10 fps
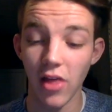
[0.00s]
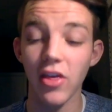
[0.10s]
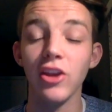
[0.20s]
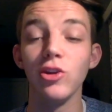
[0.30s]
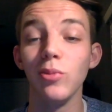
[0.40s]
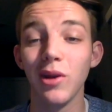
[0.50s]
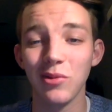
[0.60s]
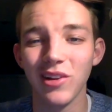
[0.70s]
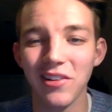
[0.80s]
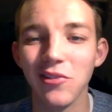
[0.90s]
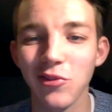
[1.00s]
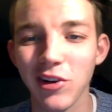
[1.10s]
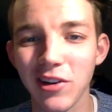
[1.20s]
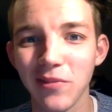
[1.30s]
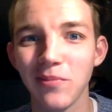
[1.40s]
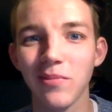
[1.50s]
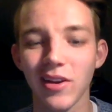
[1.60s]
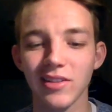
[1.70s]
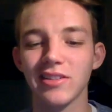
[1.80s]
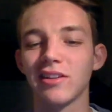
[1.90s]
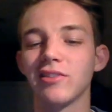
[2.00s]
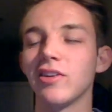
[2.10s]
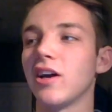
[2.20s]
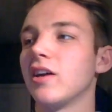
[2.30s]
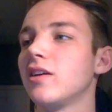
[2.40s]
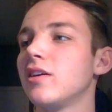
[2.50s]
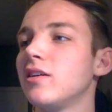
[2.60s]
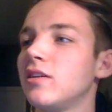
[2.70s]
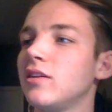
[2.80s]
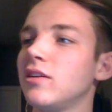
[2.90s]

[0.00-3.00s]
And then you'll be able to live in freedom as a son of God.